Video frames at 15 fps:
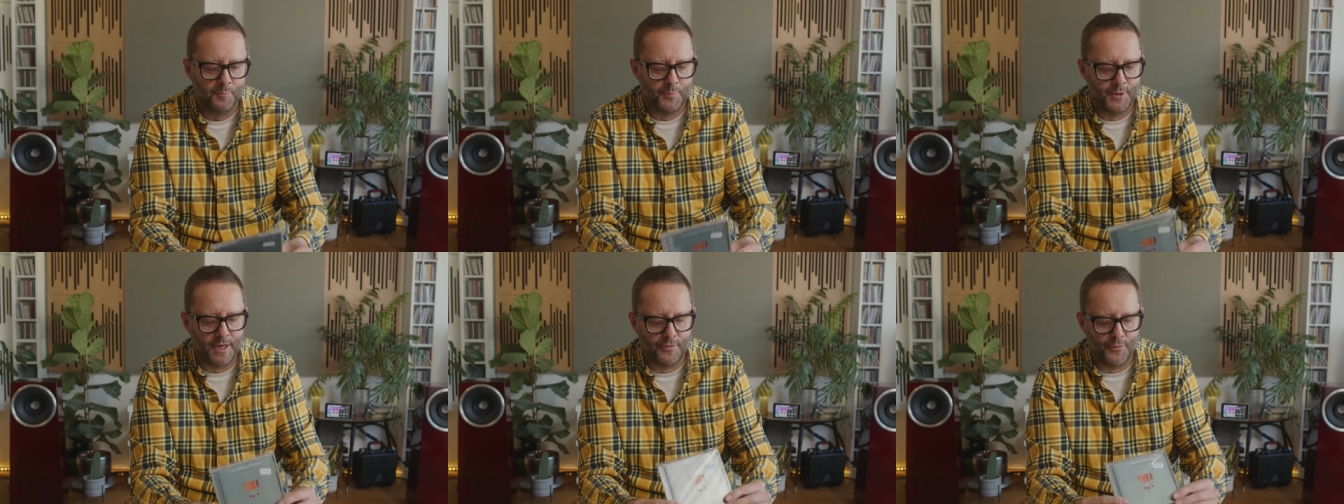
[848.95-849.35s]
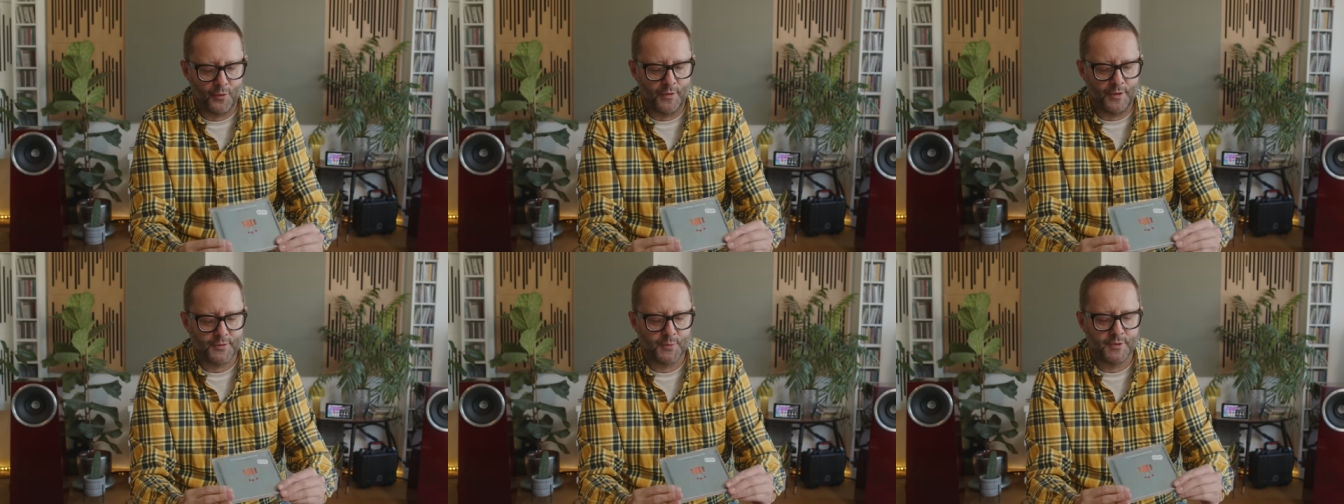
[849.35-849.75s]
But I thought
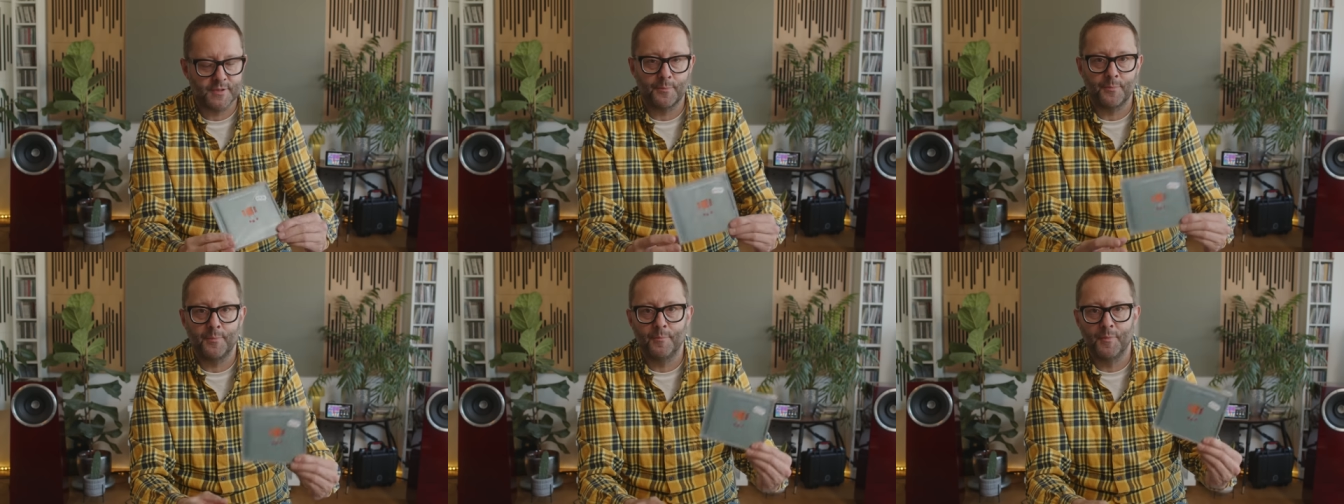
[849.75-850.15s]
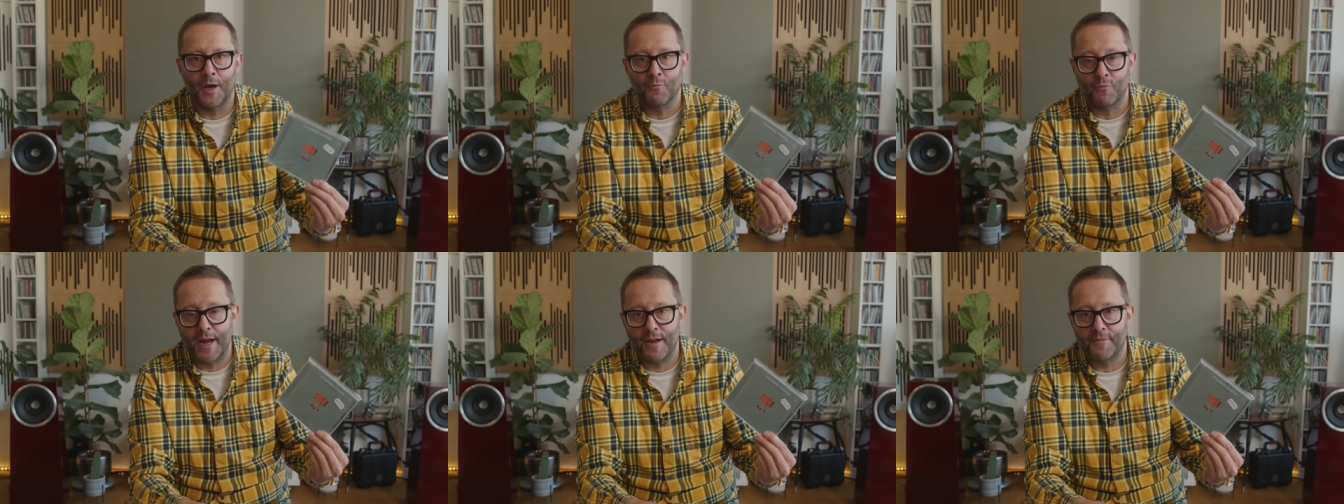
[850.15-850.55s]
this was
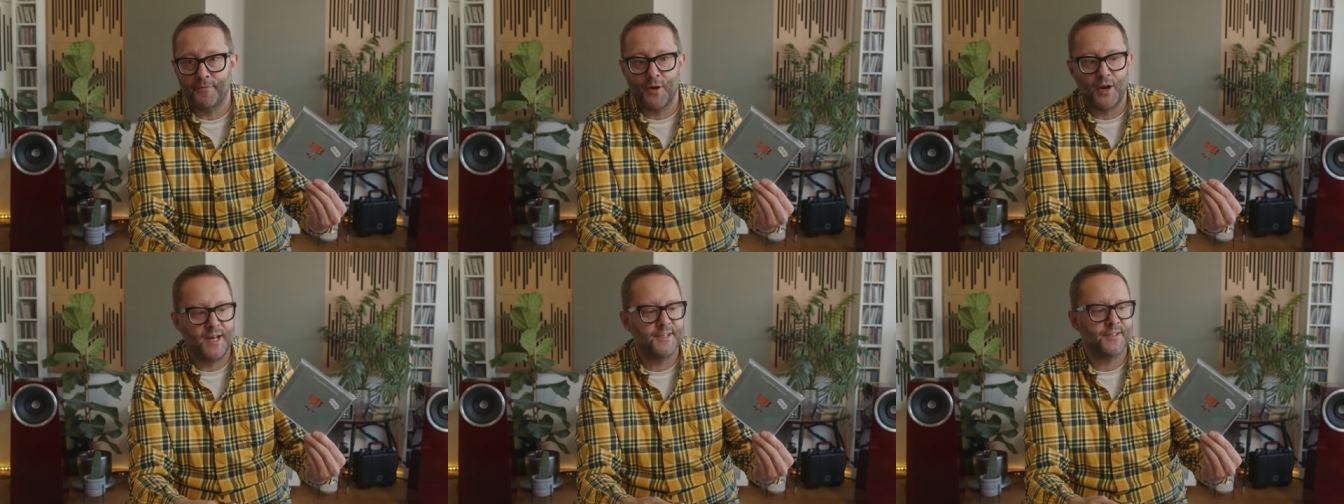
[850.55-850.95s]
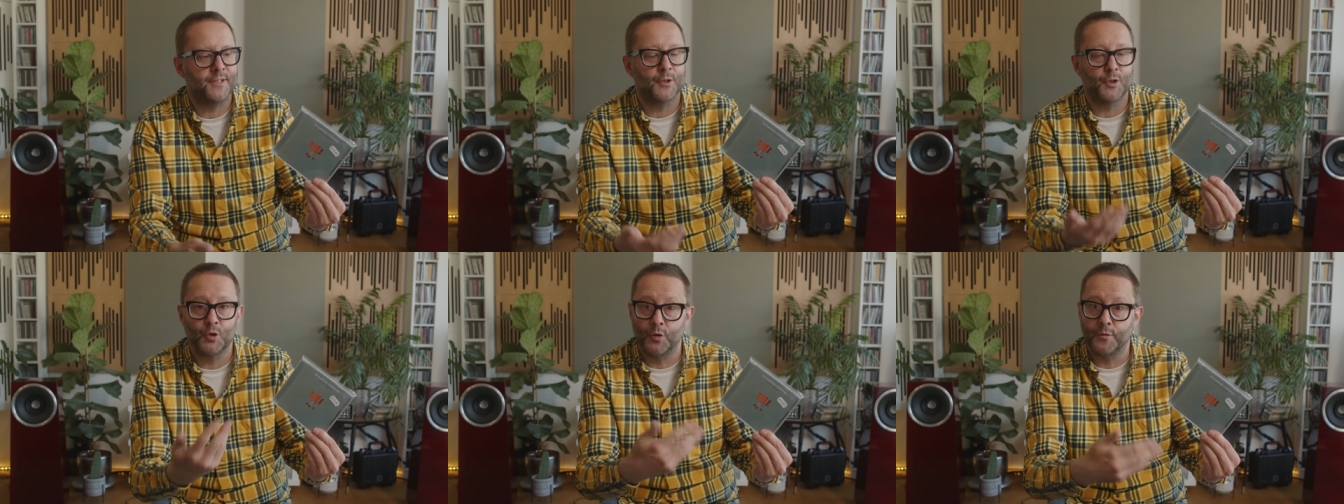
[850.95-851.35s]
a rare find
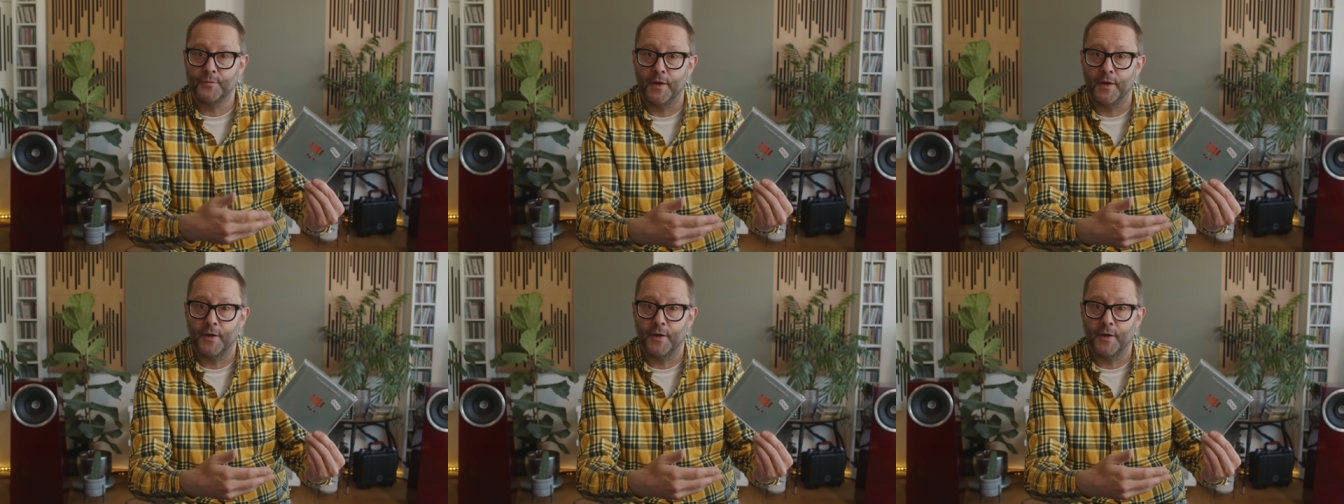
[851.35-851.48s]
and a good